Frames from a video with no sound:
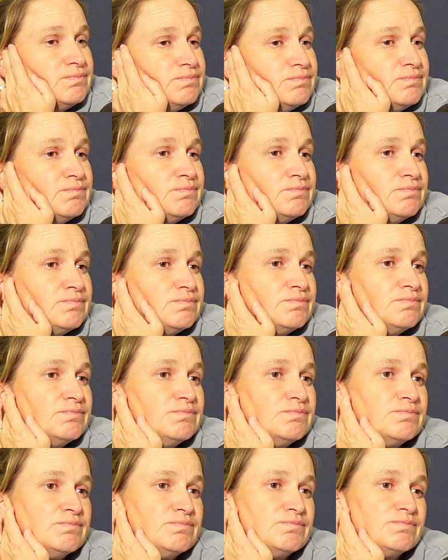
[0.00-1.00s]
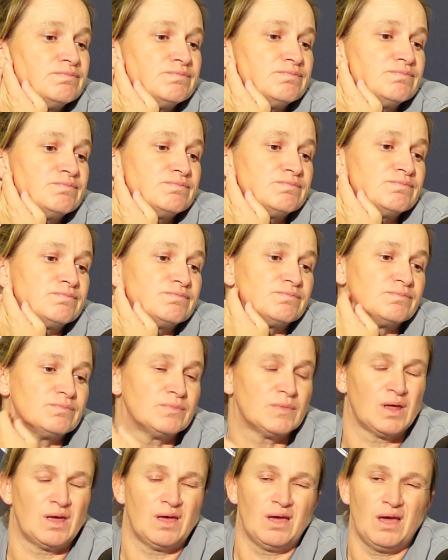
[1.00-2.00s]
running and you uh,
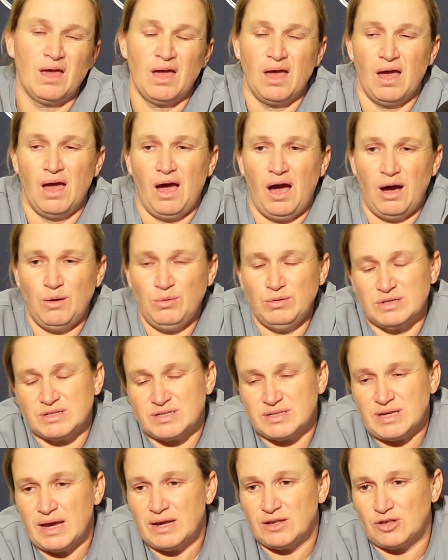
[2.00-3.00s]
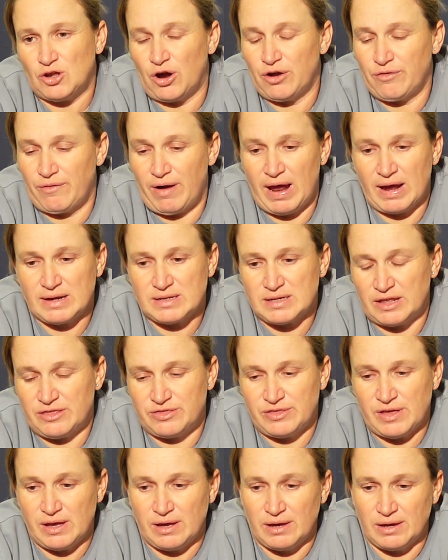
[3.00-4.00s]
know, I wouldn't say direct. I
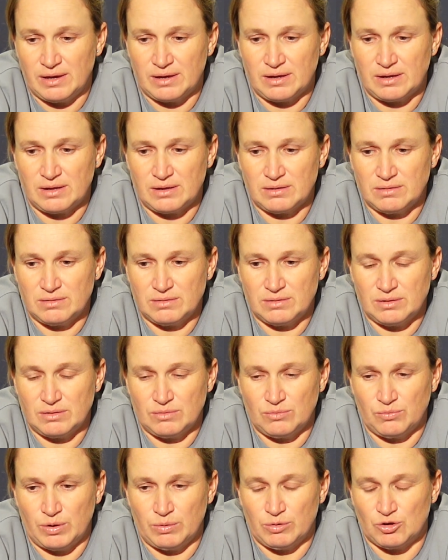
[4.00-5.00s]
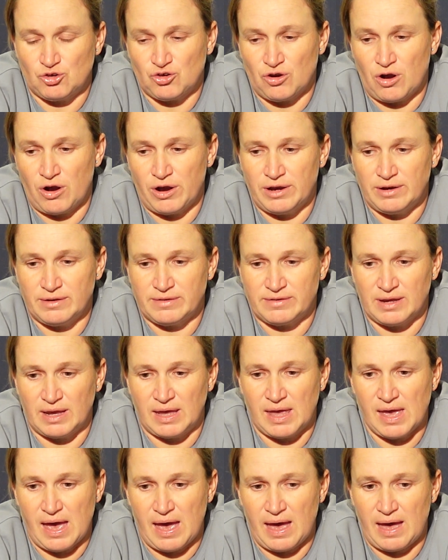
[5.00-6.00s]
think we were trying to
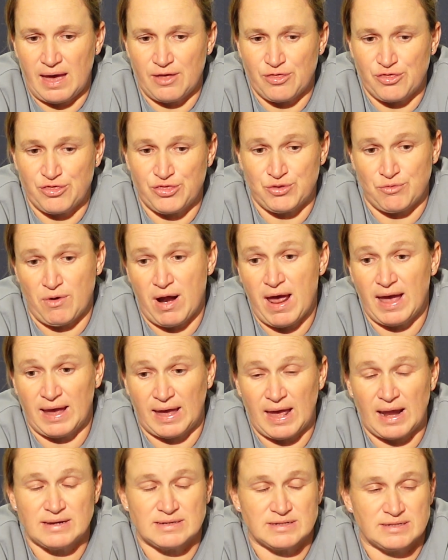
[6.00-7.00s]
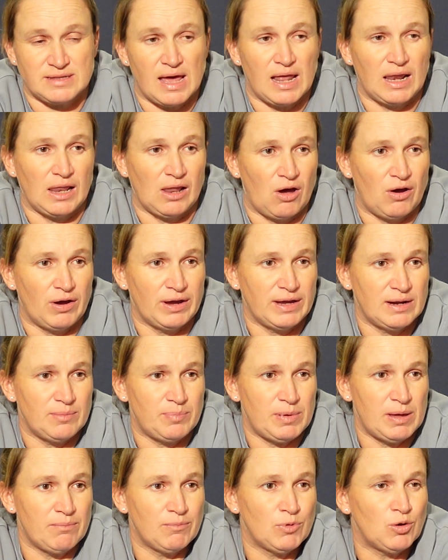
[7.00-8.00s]
get a threat against their line a
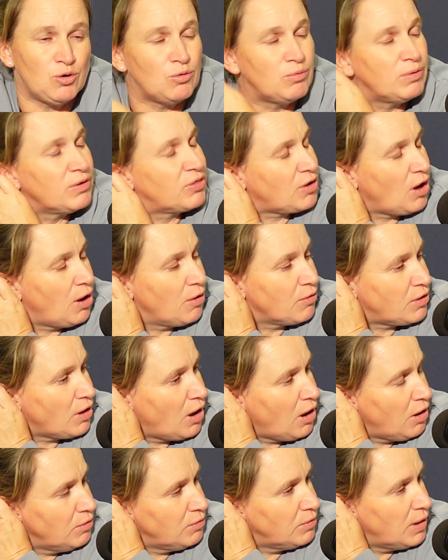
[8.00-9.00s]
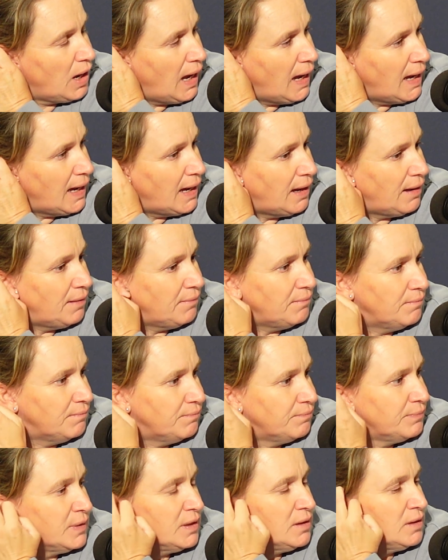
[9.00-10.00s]
bit more with Coco. Um,
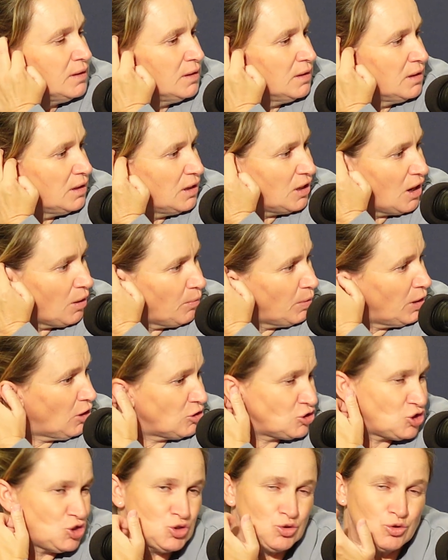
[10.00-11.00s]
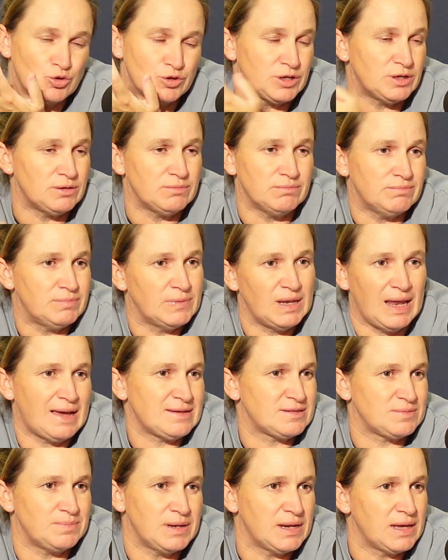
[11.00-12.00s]
you know, we lost Jordan
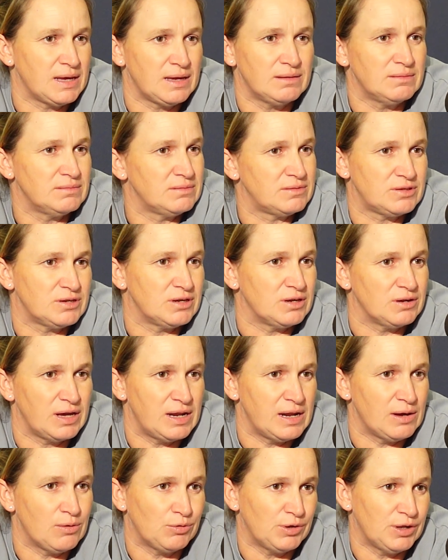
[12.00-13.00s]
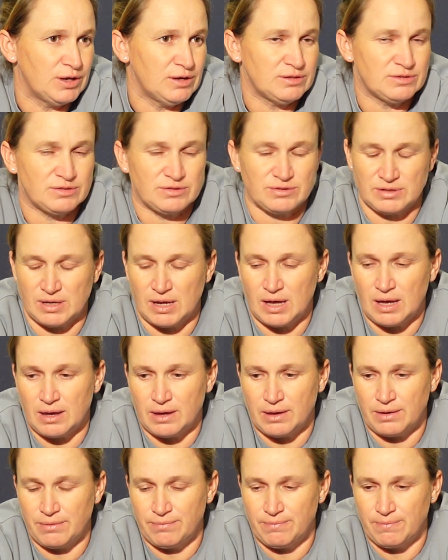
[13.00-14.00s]
last minute to an illness.
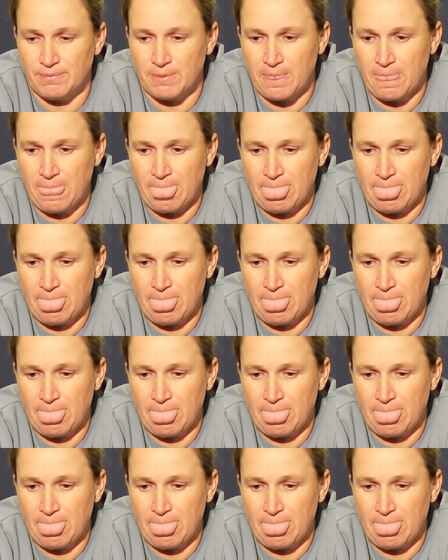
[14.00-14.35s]
Um,